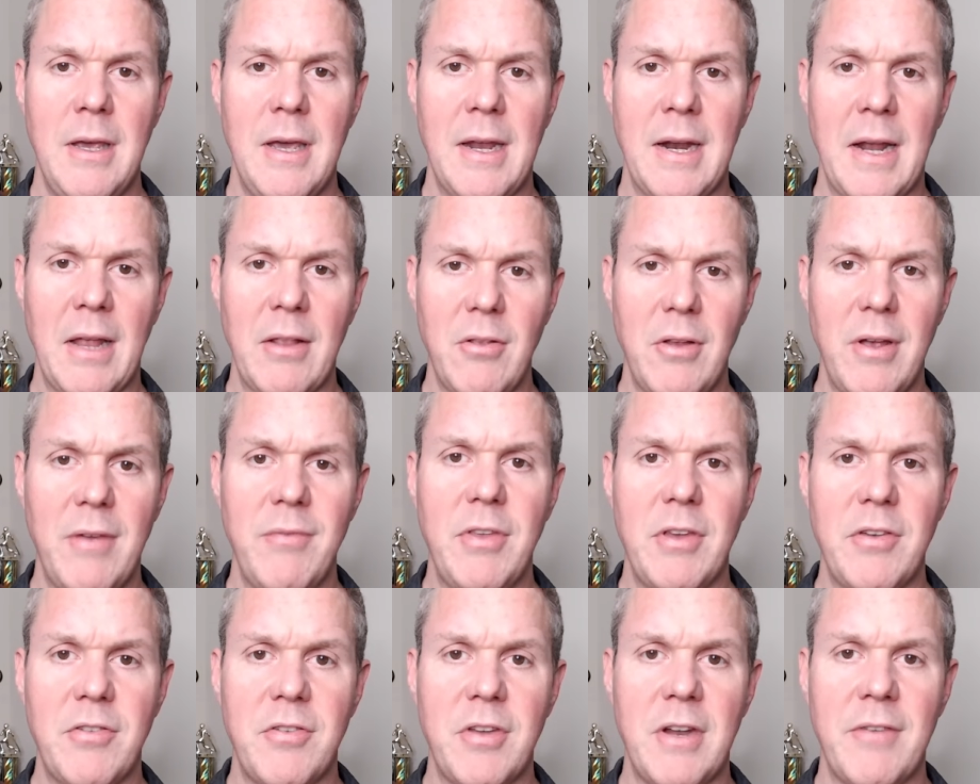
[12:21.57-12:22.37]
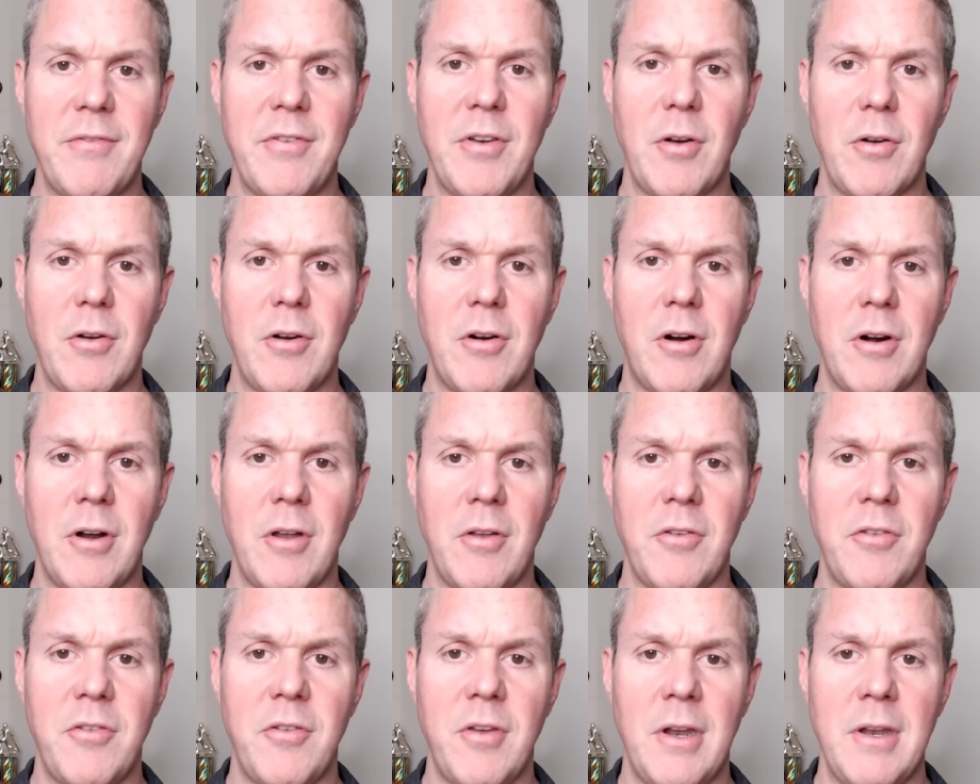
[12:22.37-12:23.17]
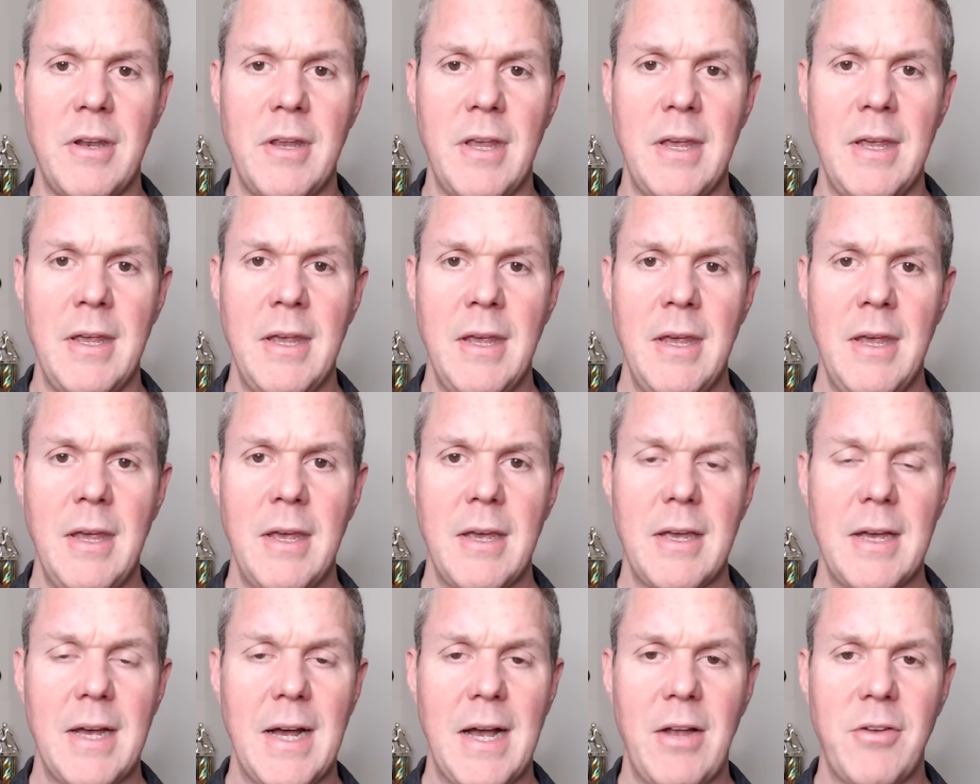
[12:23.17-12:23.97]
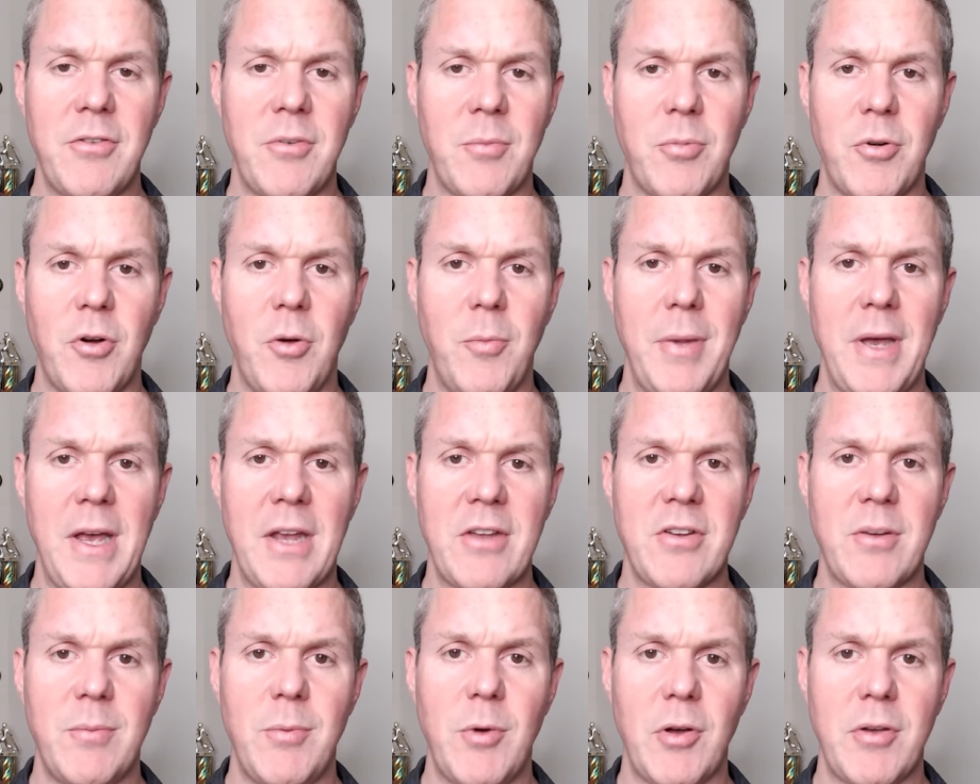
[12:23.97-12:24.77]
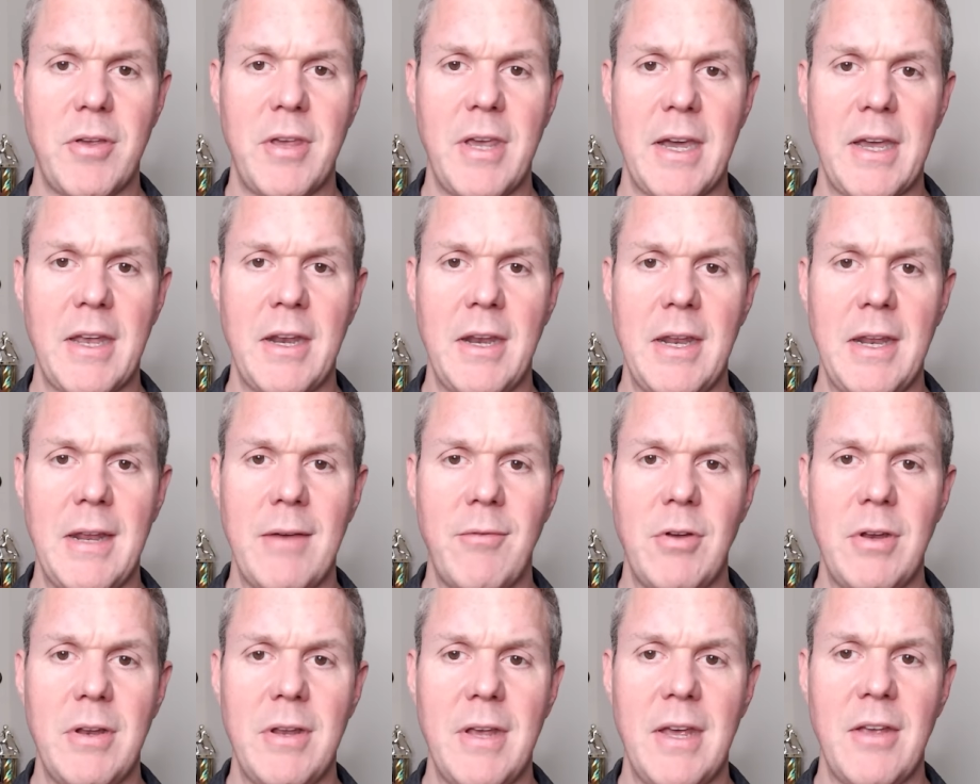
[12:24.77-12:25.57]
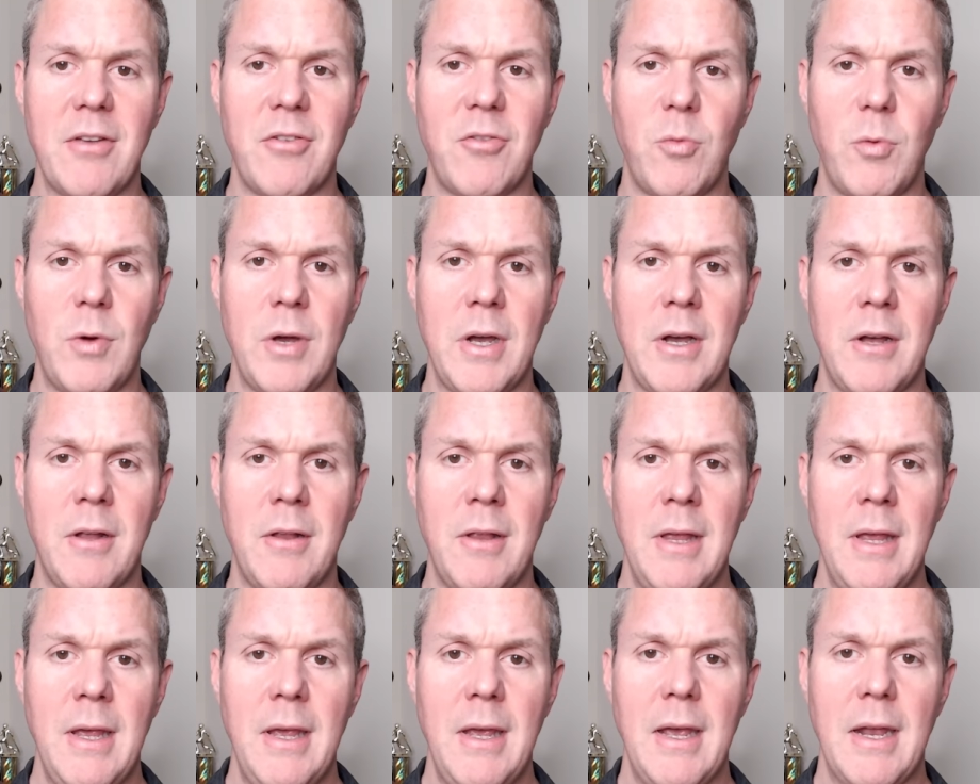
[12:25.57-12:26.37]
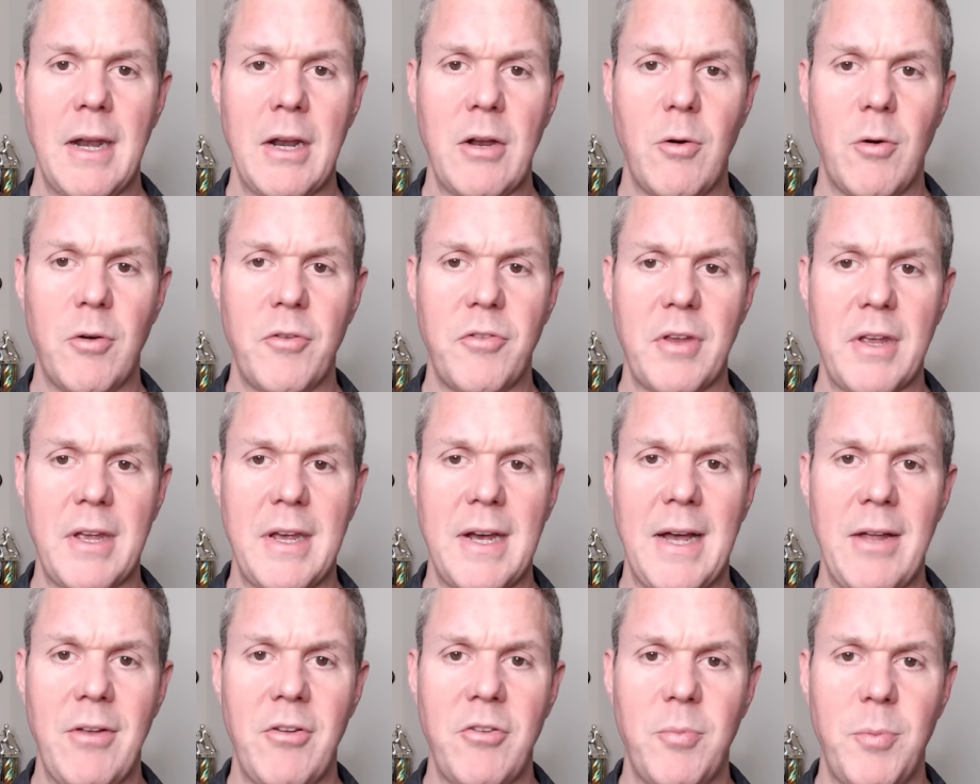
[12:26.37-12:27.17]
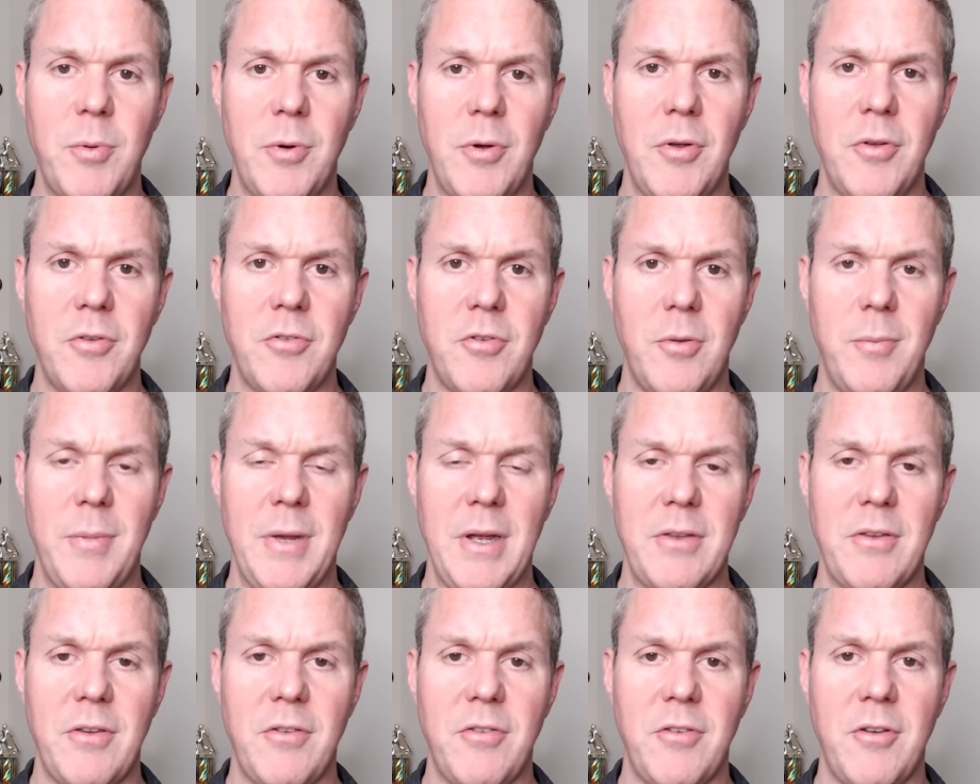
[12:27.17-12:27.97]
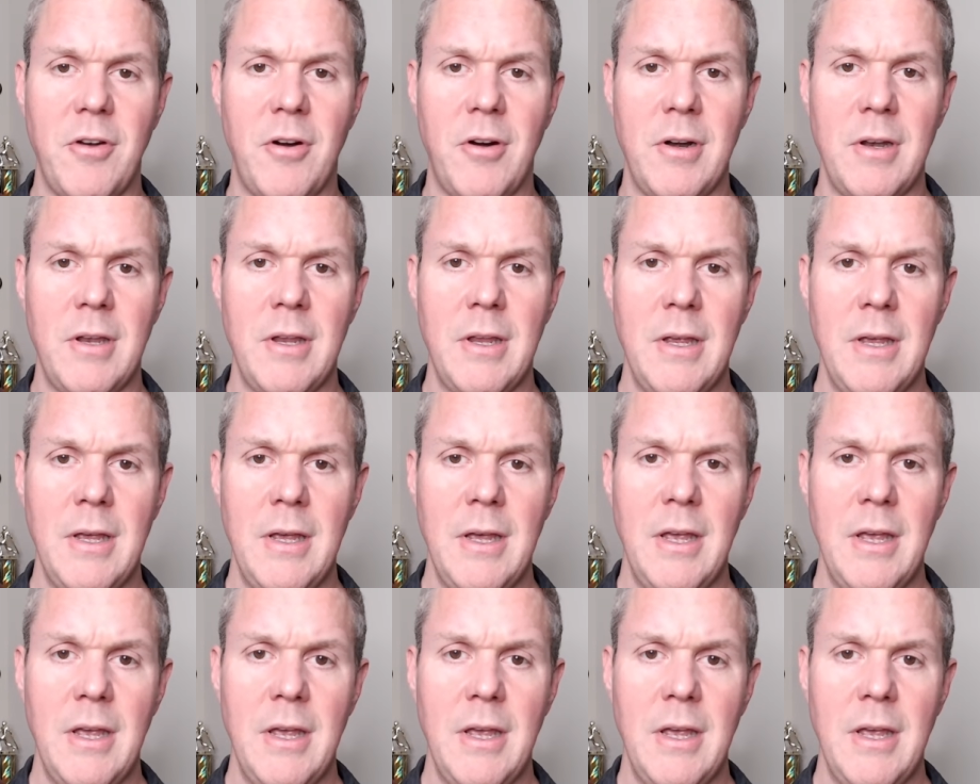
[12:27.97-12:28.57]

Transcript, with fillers: And I love this NFL card on Sunday college and pro basketball kicking it every day as well. And of course, the college bowls are about to start.